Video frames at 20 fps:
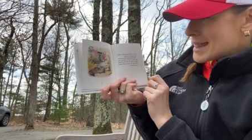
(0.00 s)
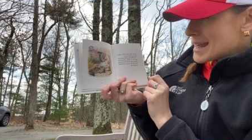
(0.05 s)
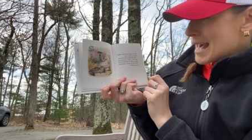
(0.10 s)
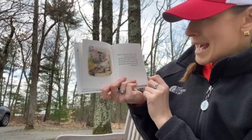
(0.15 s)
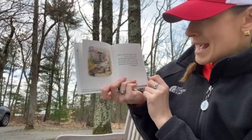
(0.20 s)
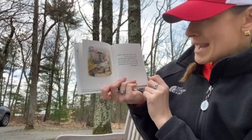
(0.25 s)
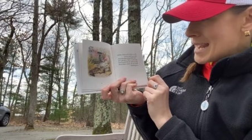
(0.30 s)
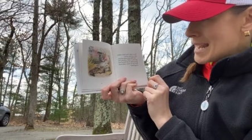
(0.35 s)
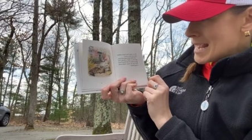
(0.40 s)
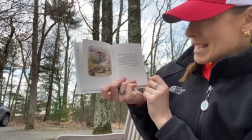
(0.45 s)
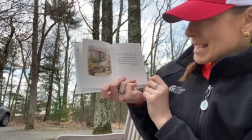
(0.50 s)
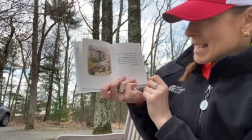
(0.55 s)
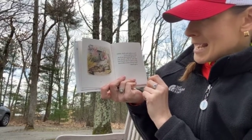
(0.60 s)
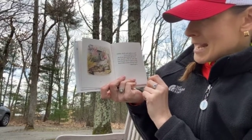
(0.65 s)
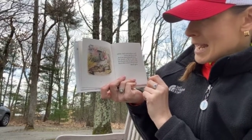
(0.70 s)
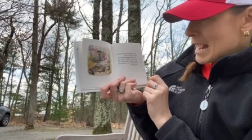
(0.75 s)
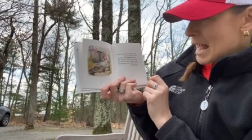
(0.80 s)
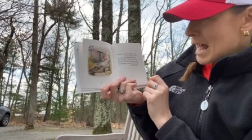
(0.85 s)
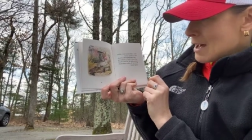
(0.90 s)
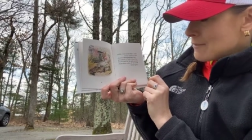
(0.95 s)
then,
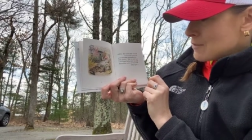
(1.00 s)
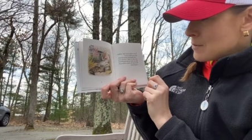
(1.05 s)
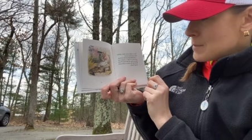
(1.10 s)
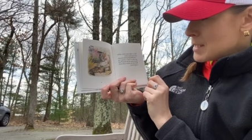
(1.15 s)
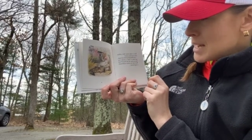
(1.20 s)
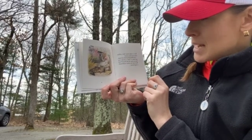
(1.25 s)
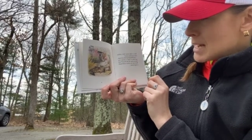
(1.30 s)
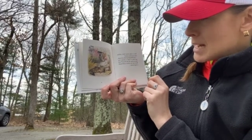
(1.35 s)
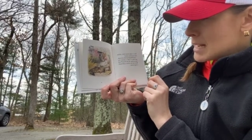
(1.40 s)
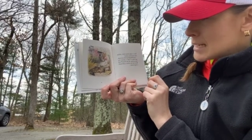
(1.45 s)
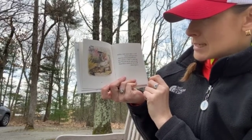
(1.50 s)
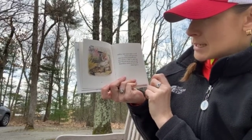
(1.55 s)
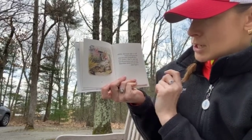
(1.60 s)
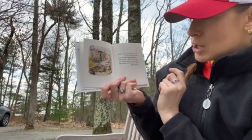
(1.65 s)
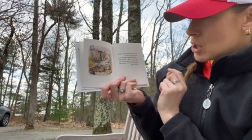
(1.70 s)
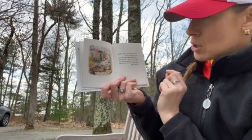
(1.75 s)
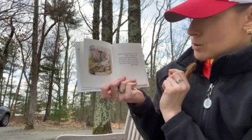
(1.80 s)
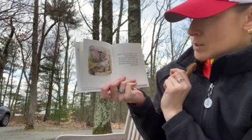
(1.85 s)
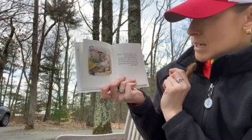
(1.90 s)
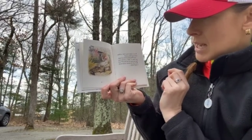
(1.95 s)
in half a minute, less than
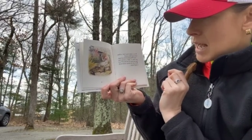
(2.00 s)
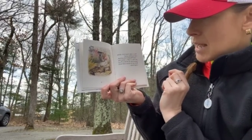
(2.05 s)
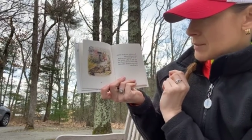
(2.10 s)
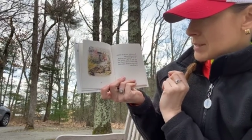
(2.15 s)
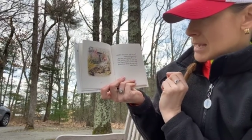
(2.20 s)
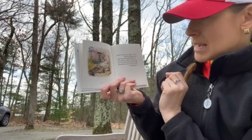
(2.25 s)
no time,